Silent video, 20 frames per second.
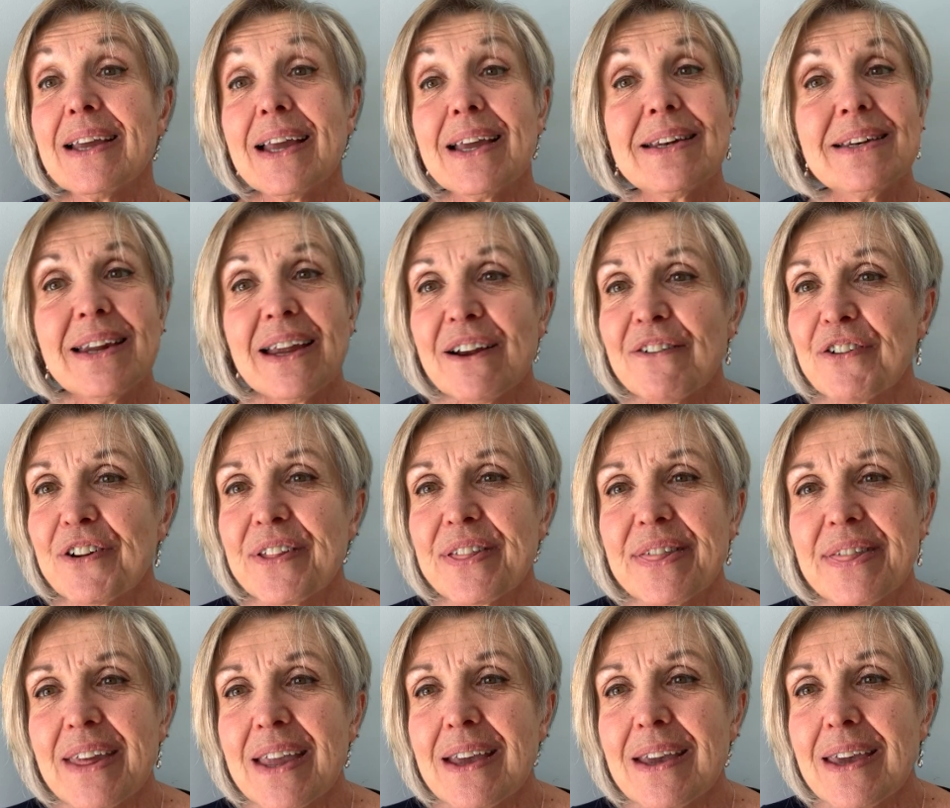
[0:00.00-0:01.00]
And never
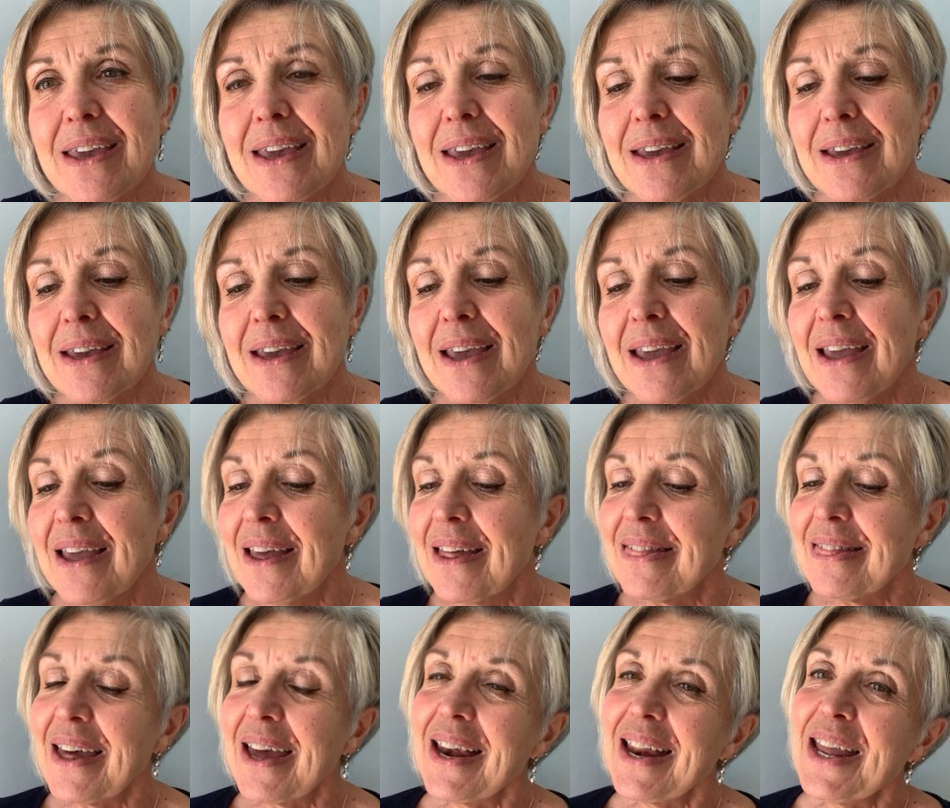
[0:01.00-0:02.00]
thinking
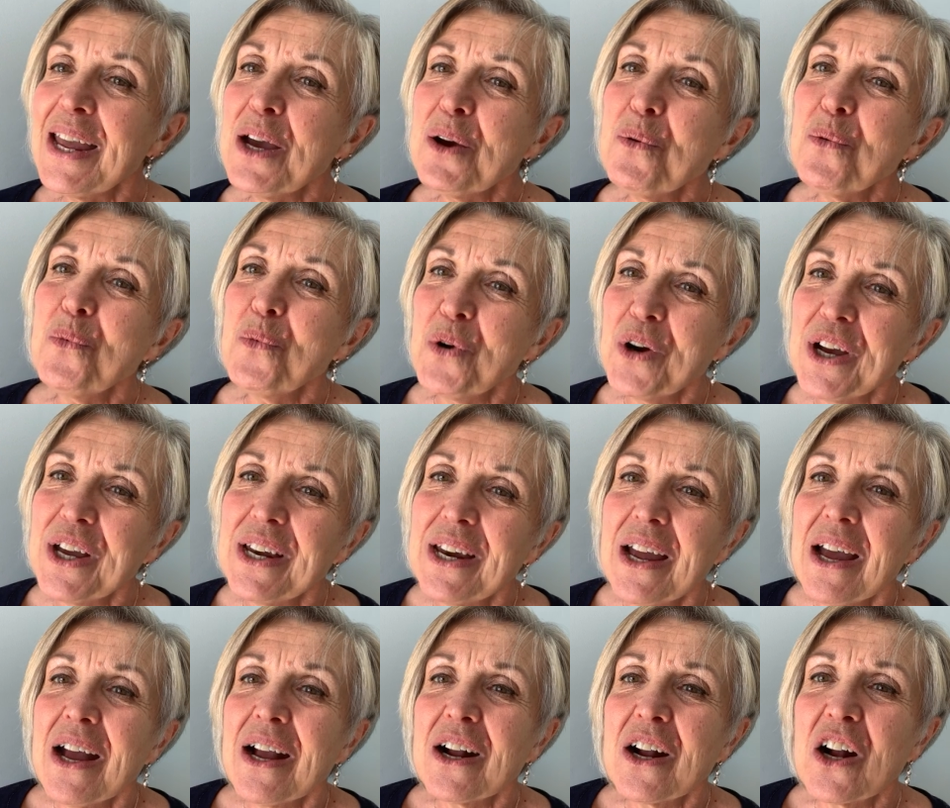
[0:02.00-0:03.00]
that it would
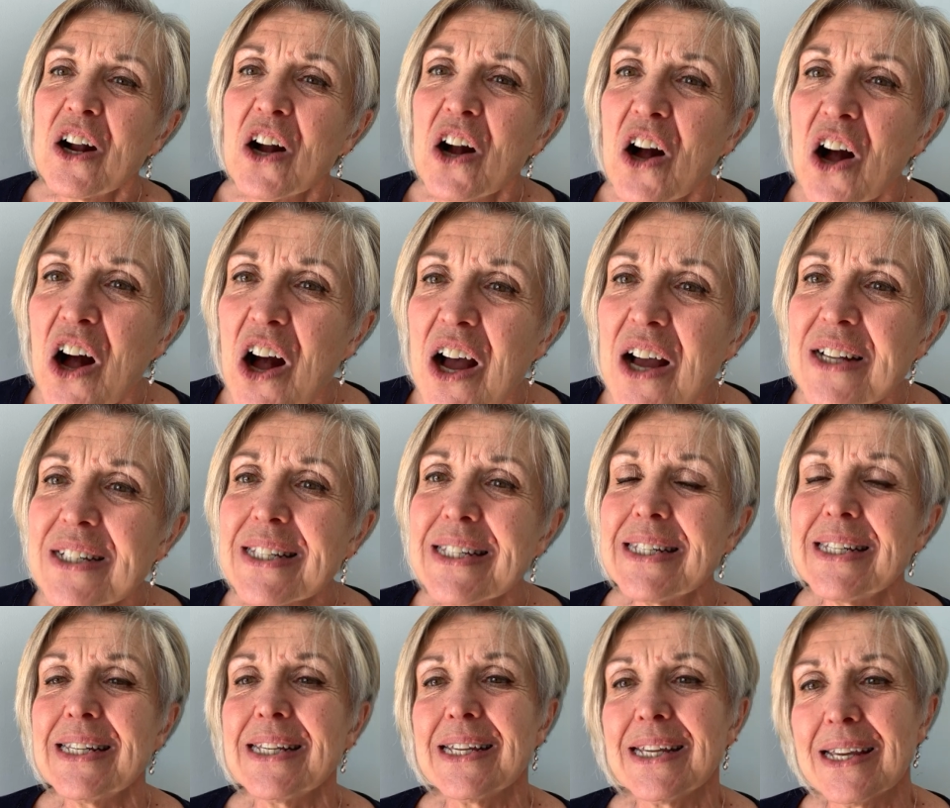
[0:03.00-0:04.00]

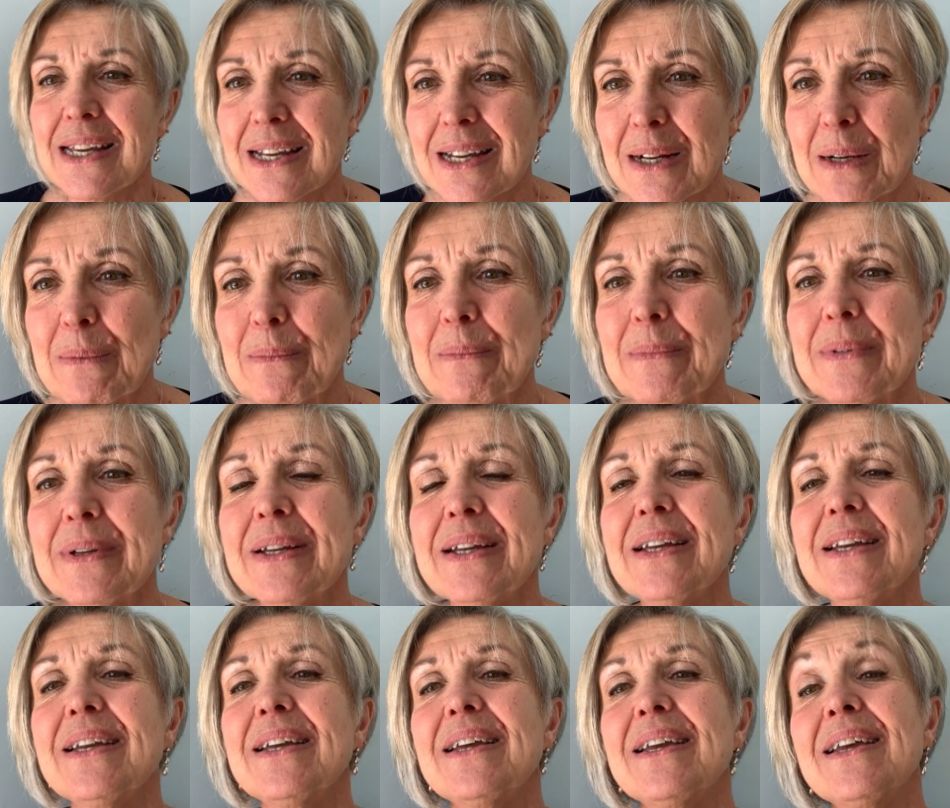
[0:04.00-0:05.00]
cost him
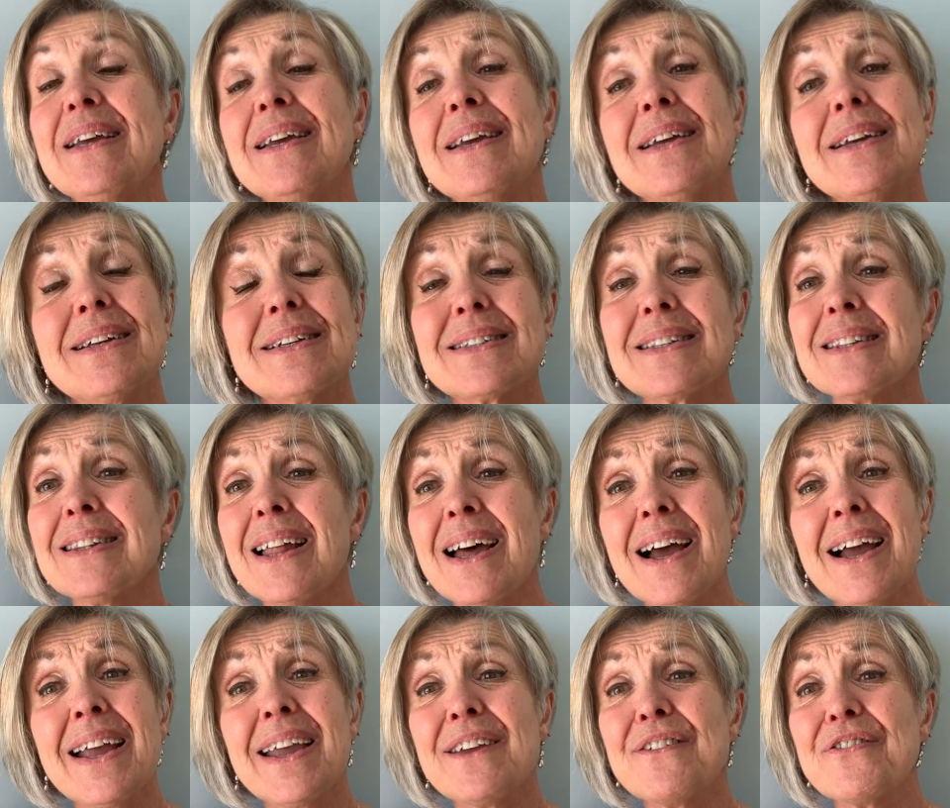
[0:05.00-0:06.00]
his
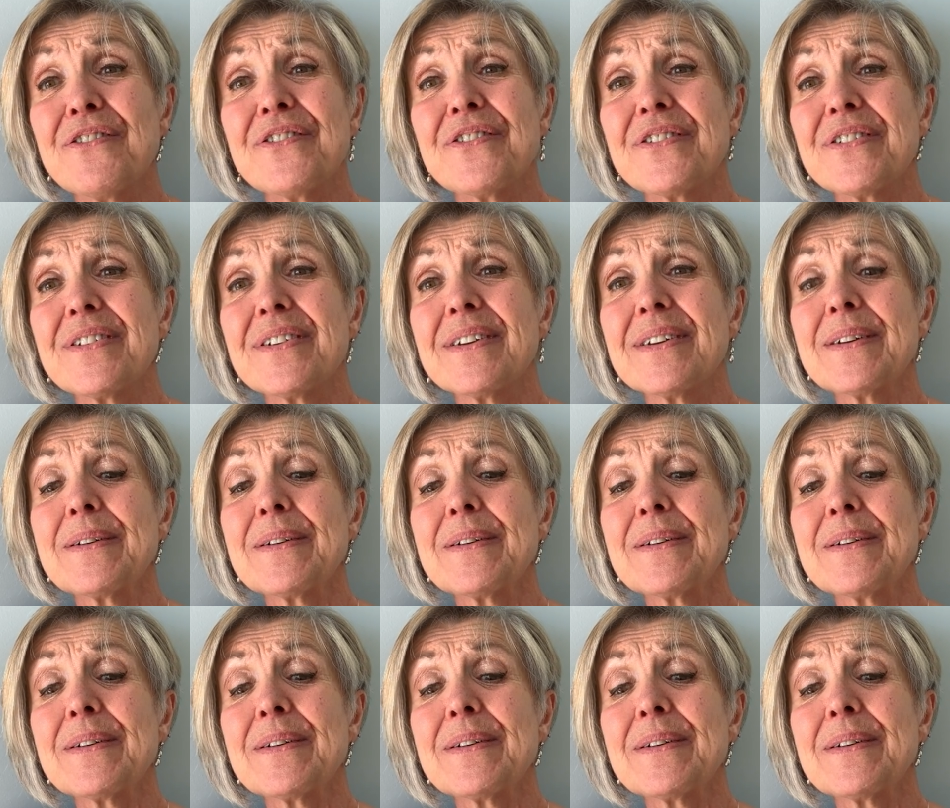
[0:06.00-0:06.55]
life.